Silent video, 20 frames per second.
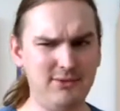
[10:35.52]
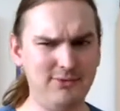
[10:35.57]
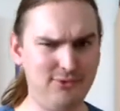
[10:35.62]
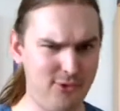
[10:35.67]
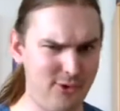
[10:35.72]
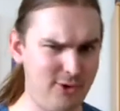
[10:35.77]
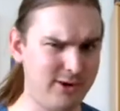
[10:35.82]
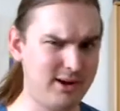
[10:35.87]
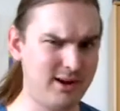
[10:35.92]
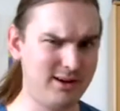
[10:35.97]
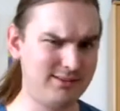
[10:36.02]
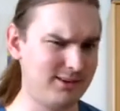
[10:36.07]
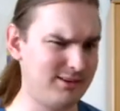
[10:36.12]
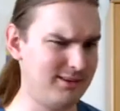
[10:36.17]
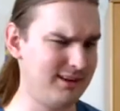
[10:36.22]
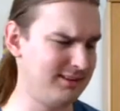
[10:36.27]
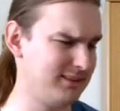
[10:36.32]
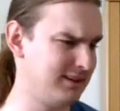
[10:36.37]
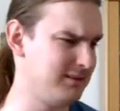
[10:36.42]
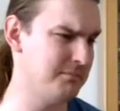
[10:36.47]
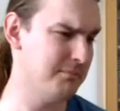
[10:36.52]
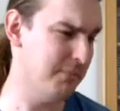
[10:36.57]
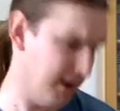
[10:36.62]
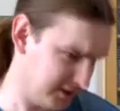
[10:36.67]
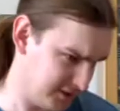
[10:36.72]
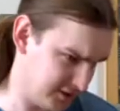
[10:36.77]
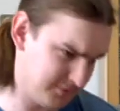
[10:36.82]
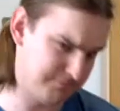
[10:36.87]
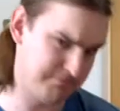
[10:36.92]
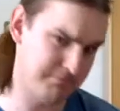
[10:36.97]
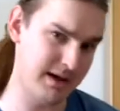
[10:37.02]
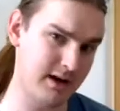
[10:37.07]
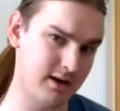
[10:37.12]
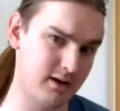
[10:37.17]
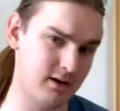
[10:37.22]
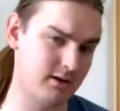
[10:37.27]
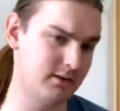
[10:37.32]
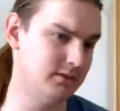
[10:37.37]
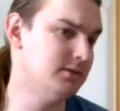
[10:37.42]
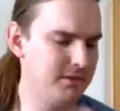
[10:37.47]
4 cover isn't much
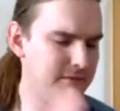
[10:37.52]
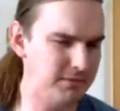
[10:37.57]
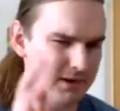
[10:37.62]
better,